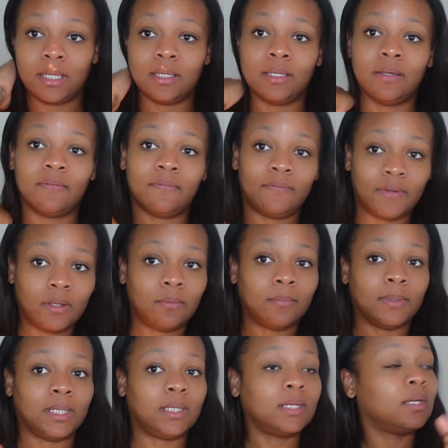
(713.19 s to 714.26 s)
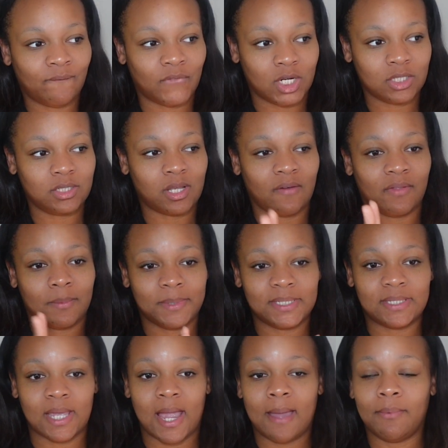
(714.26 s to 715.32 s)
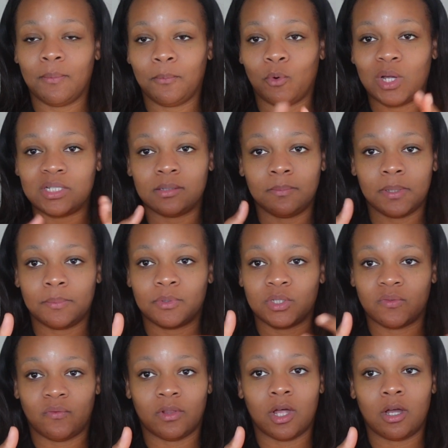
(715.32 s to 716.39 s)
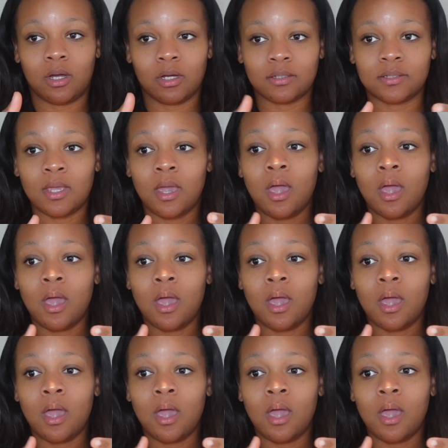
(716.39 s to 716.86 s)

You feel me? First off, let me say, I've been watching people's vlogs.